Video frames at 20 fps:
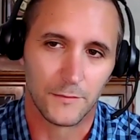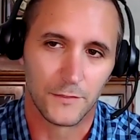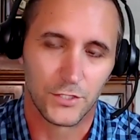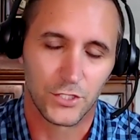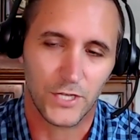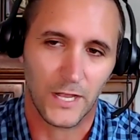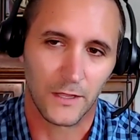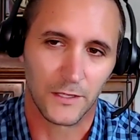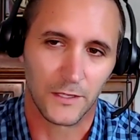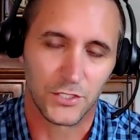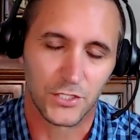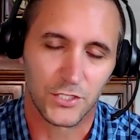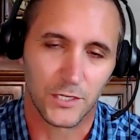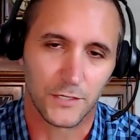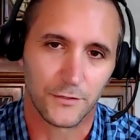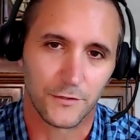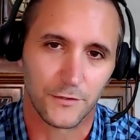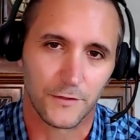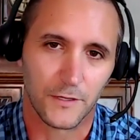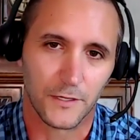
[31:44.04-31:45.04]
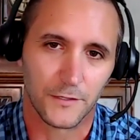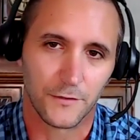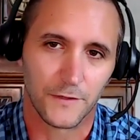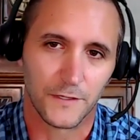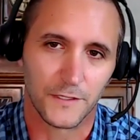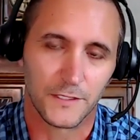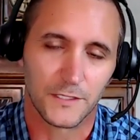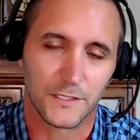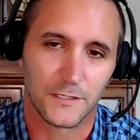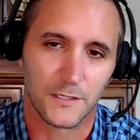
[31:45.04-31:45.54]
challenged under
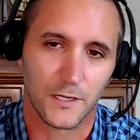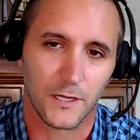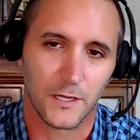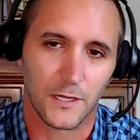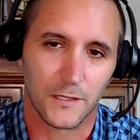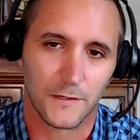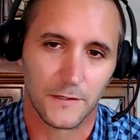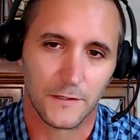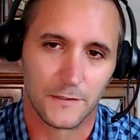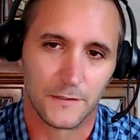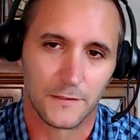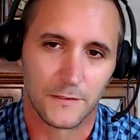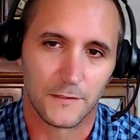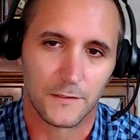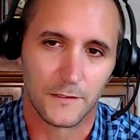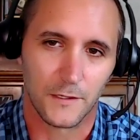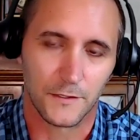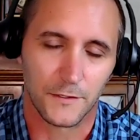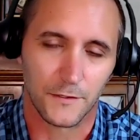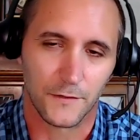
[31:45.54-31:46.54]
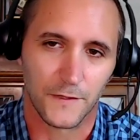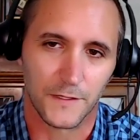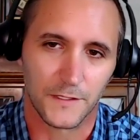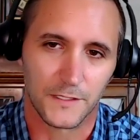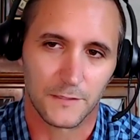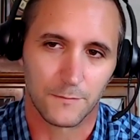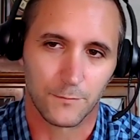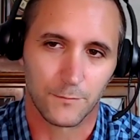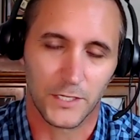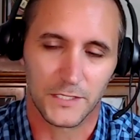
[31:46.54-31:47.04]

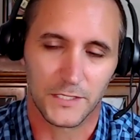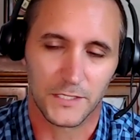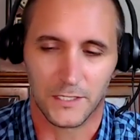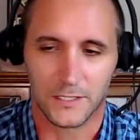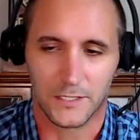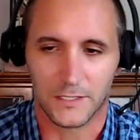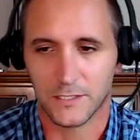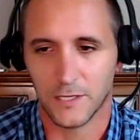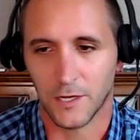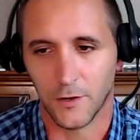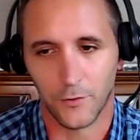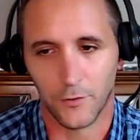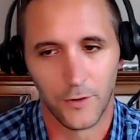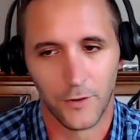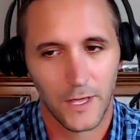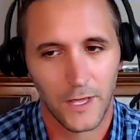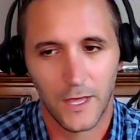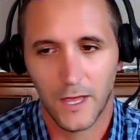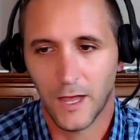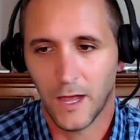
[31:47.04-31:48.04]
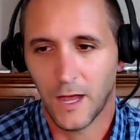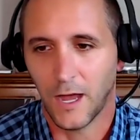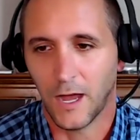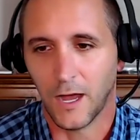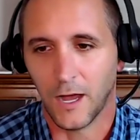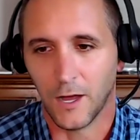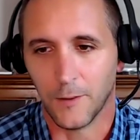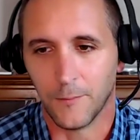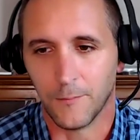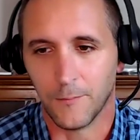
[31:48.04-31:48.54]
this precedent. So
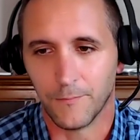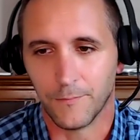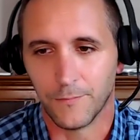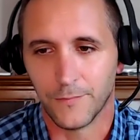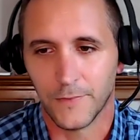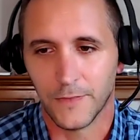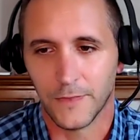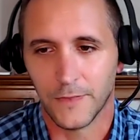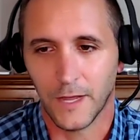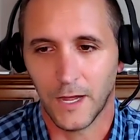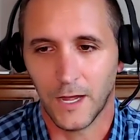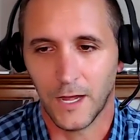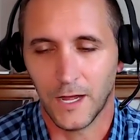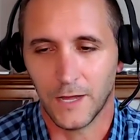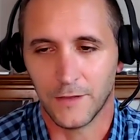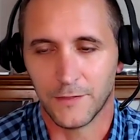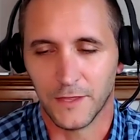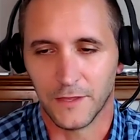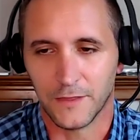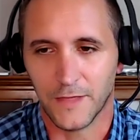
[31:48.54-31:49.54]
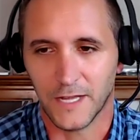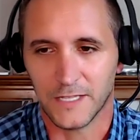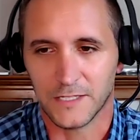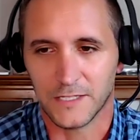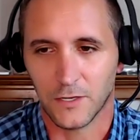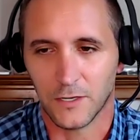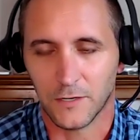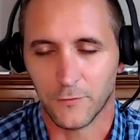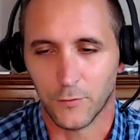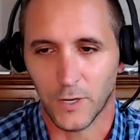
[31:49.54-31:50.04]
I think
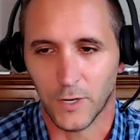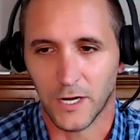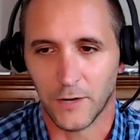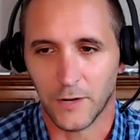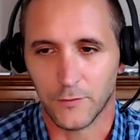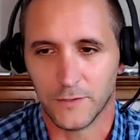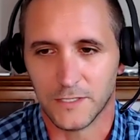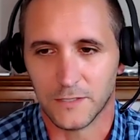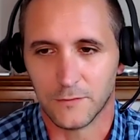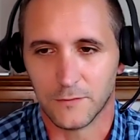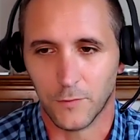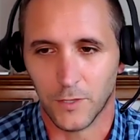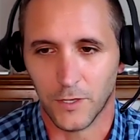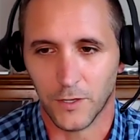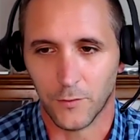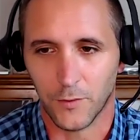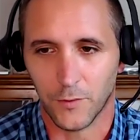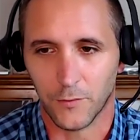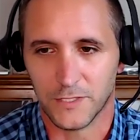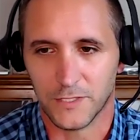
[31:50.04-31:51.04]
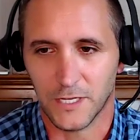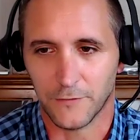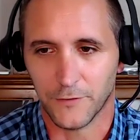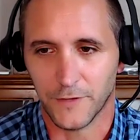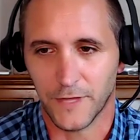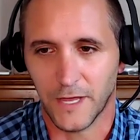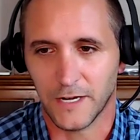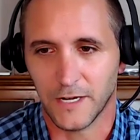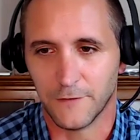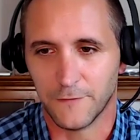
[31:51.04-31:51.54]
that's kind of where we would stand
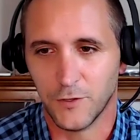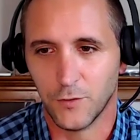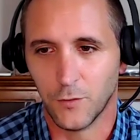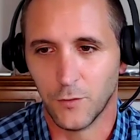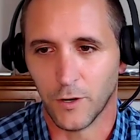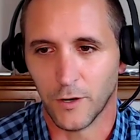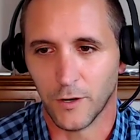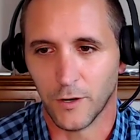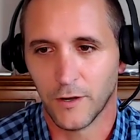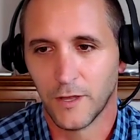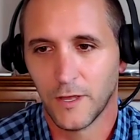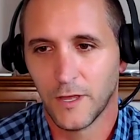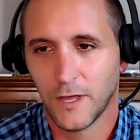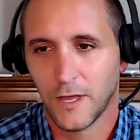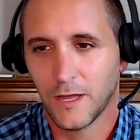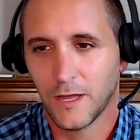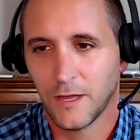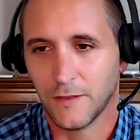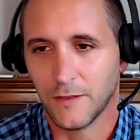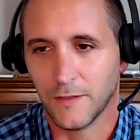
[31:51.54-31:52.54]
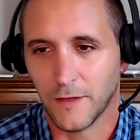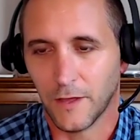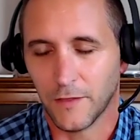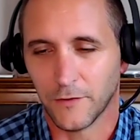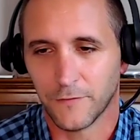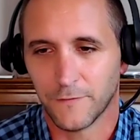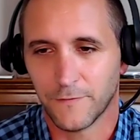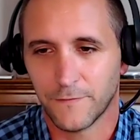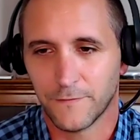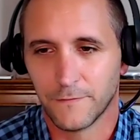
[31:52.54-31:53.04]
for that. If you are, and the
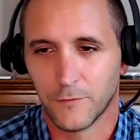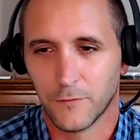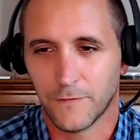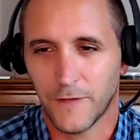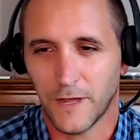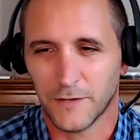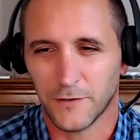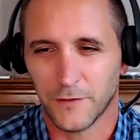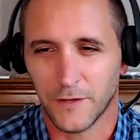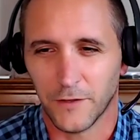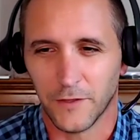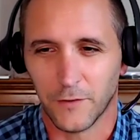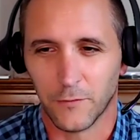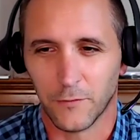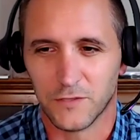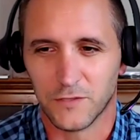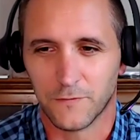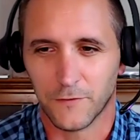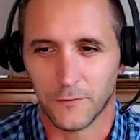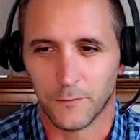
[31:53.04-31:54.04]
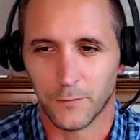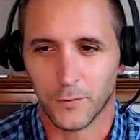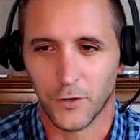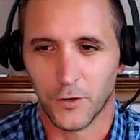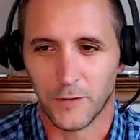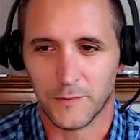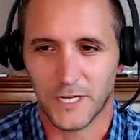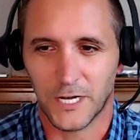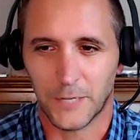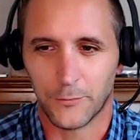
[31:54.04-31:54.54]
other factor there I think was for
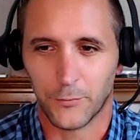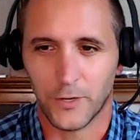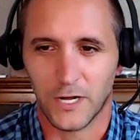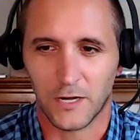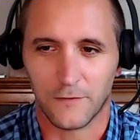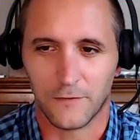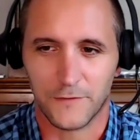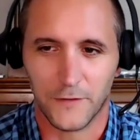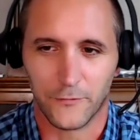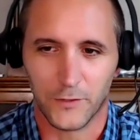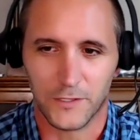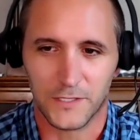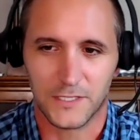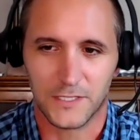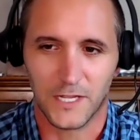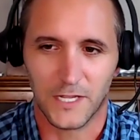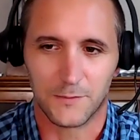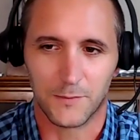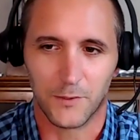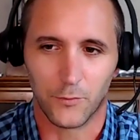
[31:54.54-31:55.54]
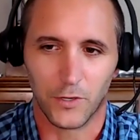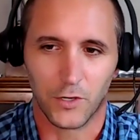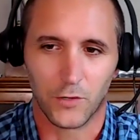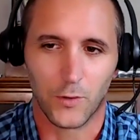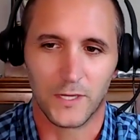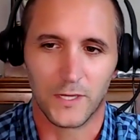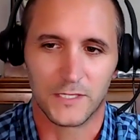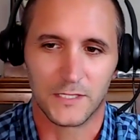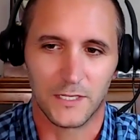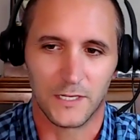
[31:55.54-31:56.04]
programs that operate out of different states but
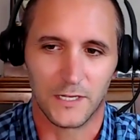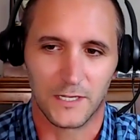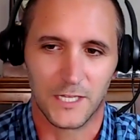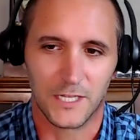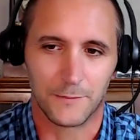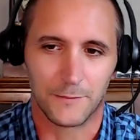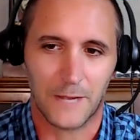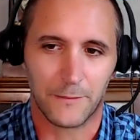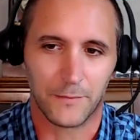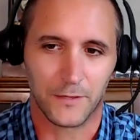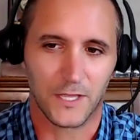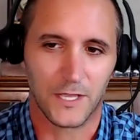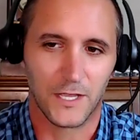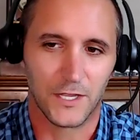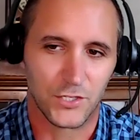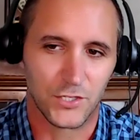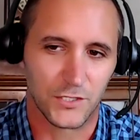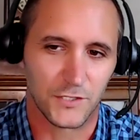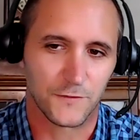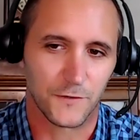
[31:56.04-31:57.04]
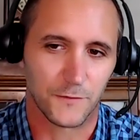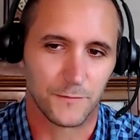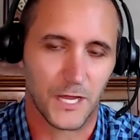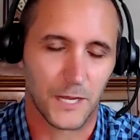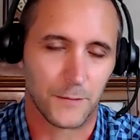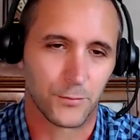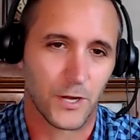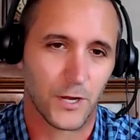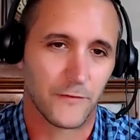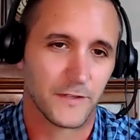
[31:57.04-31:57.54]
request and accept applications from
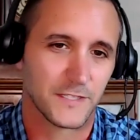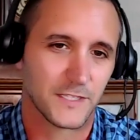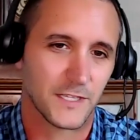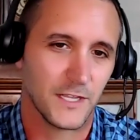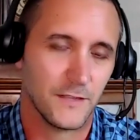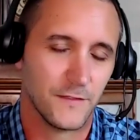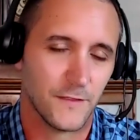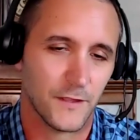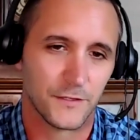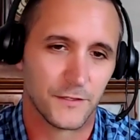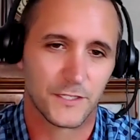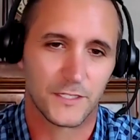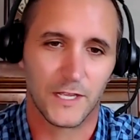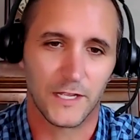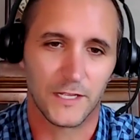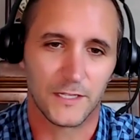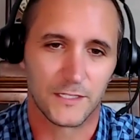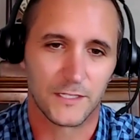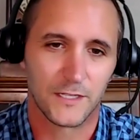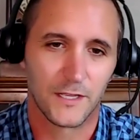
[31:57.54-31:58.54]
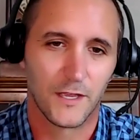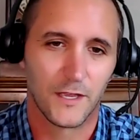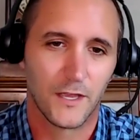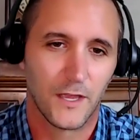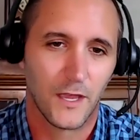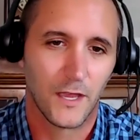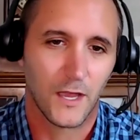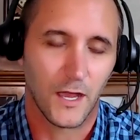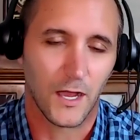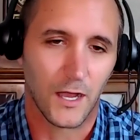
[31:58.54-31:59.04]
nonprofits in those states.
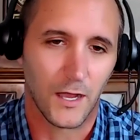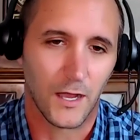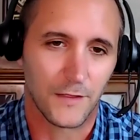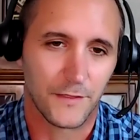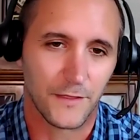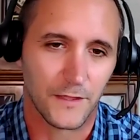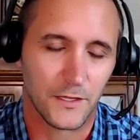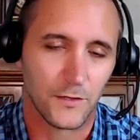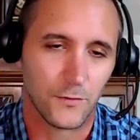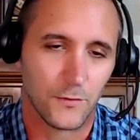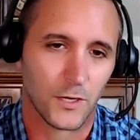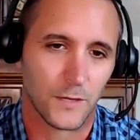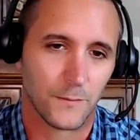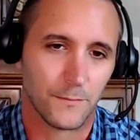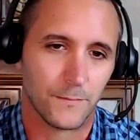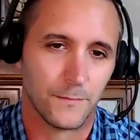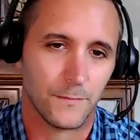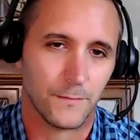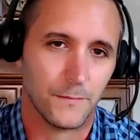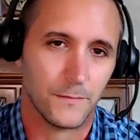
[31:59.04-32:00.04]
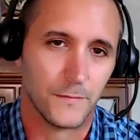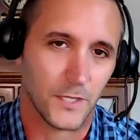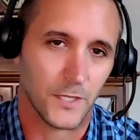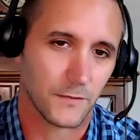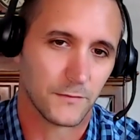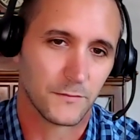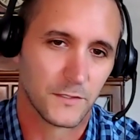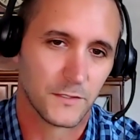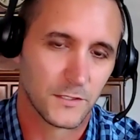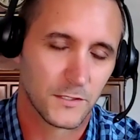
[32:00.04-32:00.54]
I think you want
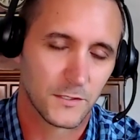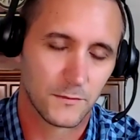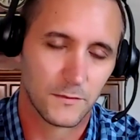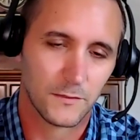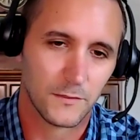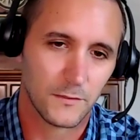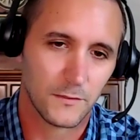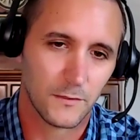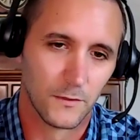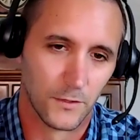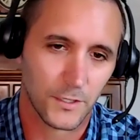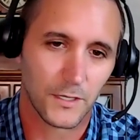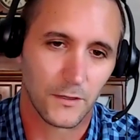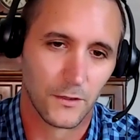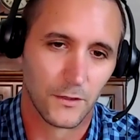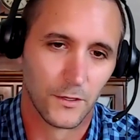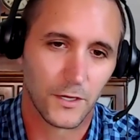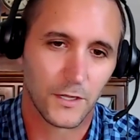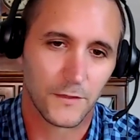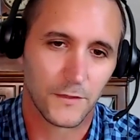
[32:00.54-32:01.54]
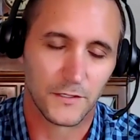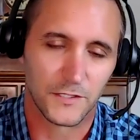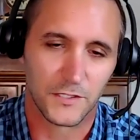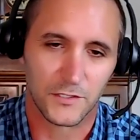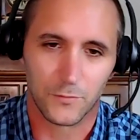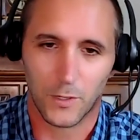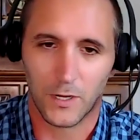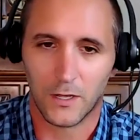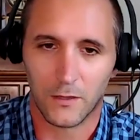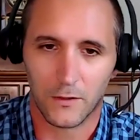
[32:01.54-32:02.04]
to look at those
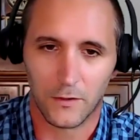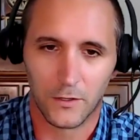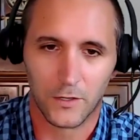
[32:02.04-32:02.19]
as well.